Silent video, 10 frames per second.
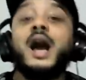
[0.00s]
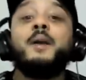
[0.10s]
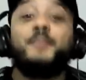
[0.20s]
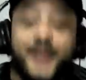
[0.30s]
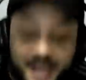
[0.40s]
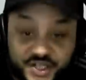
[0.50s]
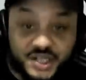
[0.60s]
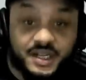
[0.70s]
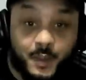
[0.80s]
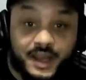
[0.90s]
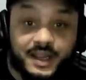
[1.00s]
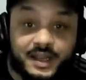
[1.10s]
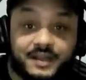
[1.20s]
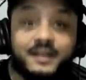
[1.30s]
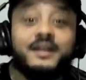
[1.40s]
patiently
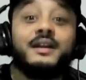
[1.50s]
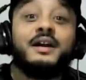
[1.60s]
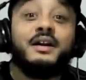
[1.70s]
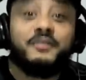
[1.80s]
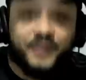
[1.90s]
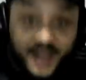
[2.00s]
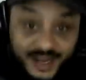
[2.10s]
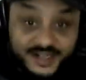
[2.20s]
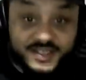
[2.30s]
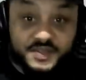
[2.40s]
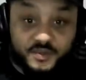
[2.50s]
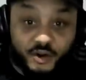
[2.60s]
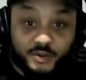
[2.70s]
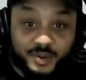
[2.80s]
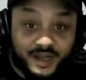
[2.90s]
waiting for X's
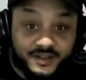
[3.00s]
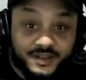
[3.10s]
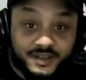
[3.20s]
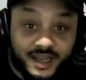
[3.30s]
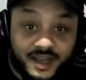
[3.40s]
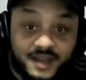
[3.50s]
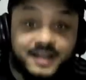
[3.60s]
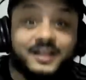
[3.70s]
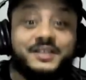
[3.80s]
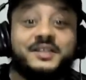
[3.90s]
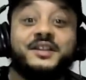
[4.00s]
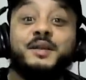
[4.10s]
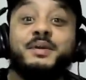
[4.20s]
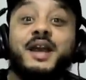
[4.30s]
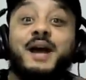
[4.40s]
vlog, blood. Yeah, because it's going to
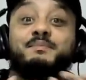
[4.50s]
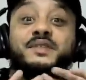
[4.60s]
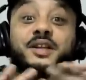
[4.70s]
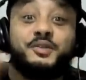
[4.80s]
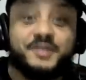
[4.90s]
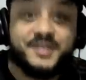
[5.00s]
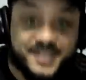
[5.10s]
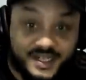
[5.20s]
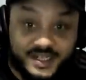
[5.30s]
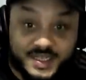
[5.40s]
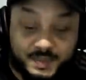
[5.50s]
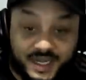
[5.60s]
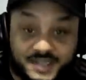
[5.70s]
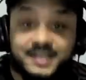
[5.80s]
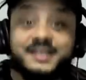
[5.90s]
be absolute scenes,
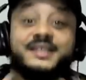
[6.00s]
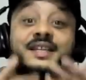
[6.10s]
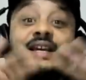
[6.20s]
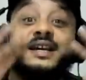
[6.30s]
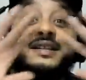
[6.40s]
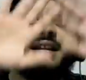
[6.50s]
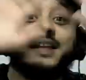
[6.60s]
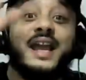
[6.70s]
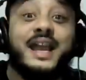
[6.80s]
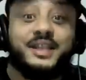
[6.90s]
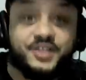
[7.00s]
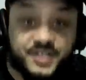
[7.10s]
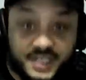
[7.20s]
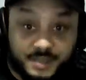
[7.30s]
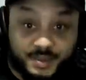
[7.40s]
blood. Tears in
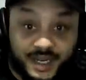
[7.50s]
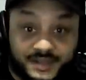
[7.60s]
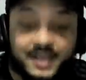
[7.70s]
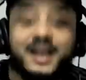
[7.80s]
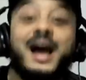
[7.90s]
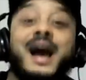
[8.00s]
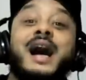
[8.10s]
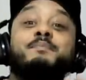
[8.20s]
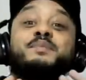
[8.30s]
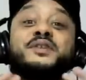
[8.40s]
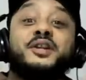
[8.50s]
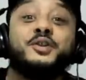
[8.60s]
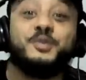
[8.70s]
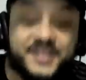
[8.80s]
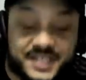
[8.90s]
HD, blood.
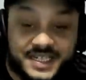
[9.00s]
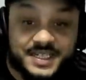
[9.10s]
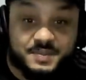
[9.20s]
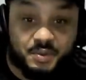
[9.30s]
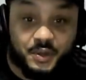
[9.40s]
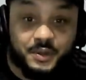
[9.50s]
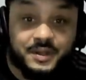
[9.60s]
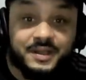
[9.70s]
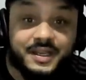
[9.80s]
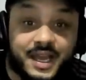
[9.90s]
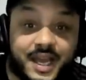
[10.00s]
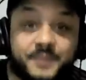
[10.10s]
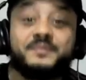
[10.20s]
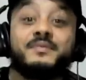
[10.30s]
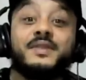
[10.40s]
Absolute scenes, bro. Yeah,
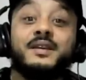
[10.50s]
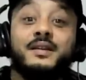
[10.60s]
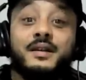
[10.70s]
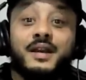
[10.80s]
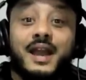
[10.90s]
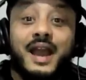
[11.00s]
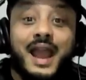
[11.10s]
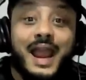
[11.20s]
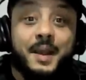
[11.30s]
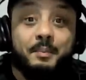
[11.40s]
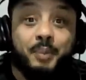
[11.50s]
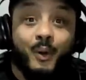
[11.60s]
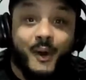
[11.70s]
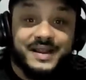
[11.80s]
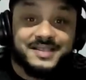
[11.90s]
8
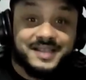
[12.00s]
points